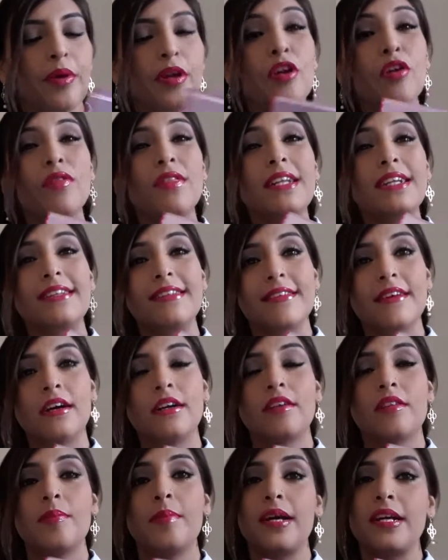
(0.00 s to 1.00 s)
but not the
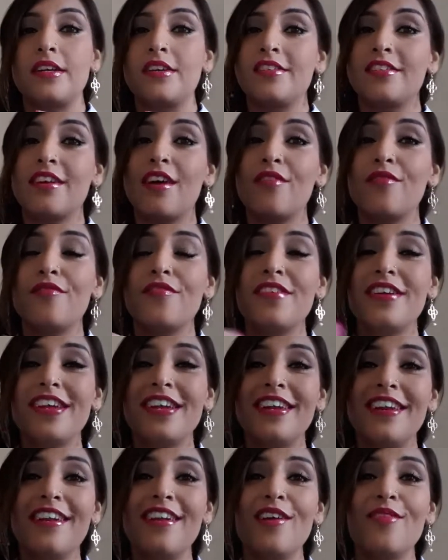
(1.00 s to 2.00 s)
design of the packaging I
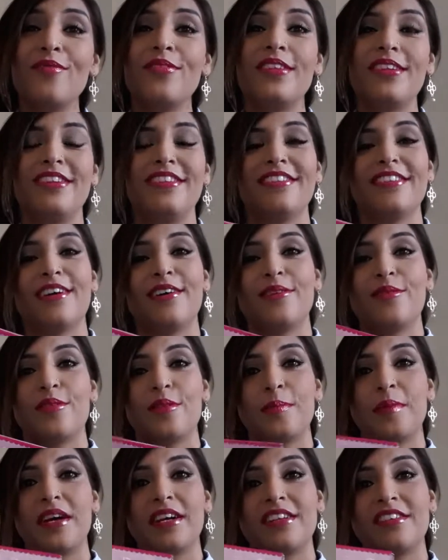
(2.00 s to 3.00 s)
really love the design
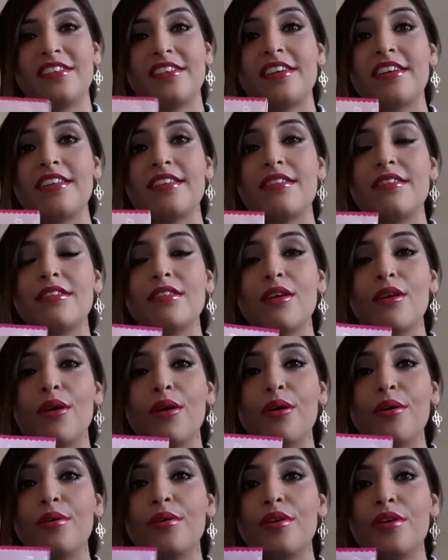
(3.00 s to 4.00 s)
of the packaging it's
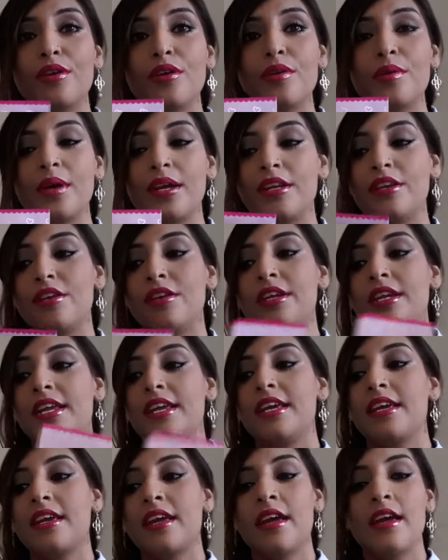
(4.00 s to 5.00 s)
so cute and
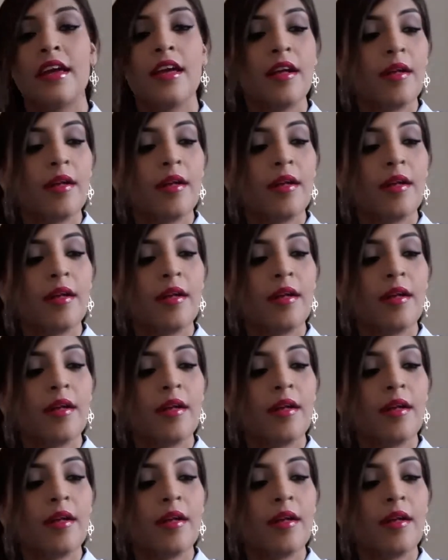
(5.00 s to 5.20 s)
unique